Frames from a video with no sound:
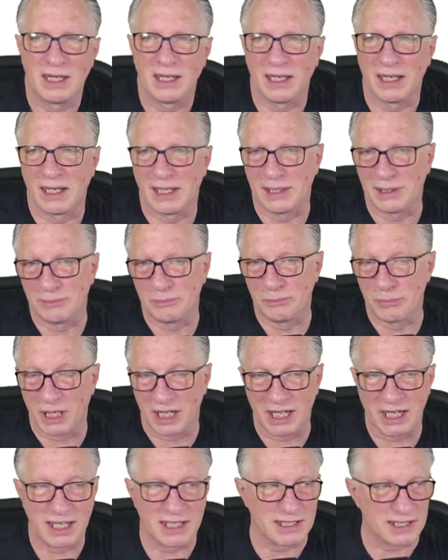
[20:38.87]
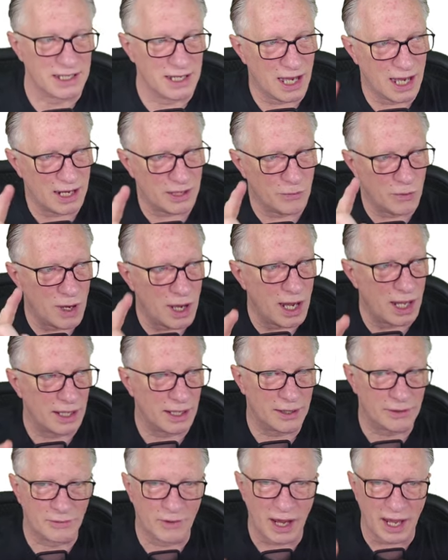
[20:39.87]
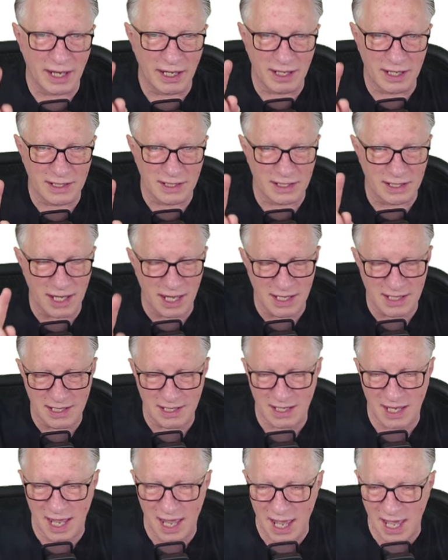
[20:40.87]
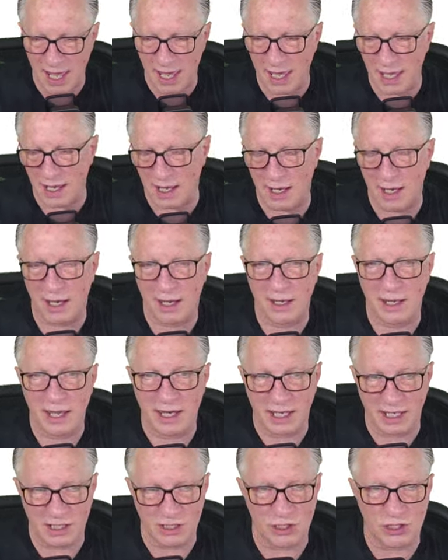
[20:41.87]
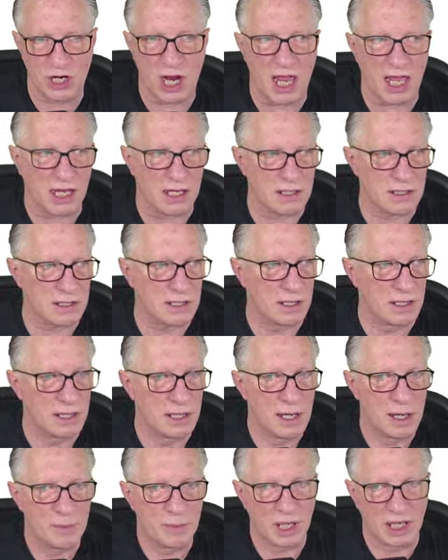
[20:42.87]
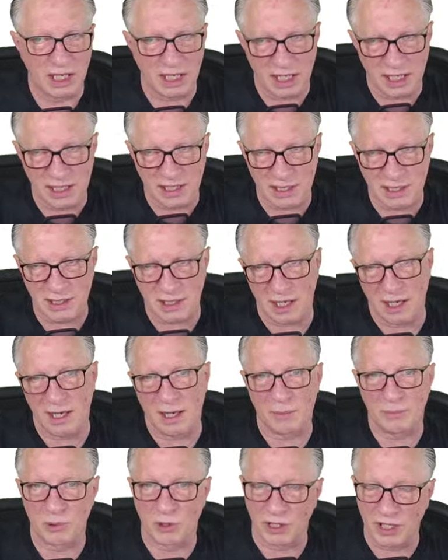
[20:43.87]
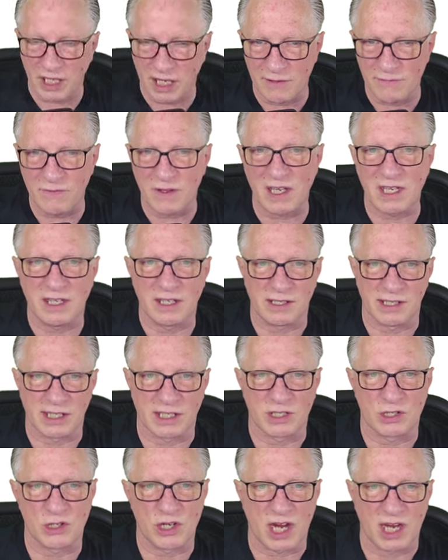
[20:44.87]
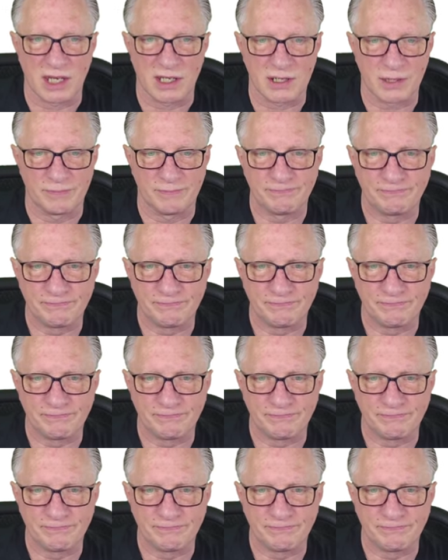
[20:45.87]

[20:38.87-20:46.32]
But it is not a wallet, right? It's a an exchange, but it is a pretty convenient exchange.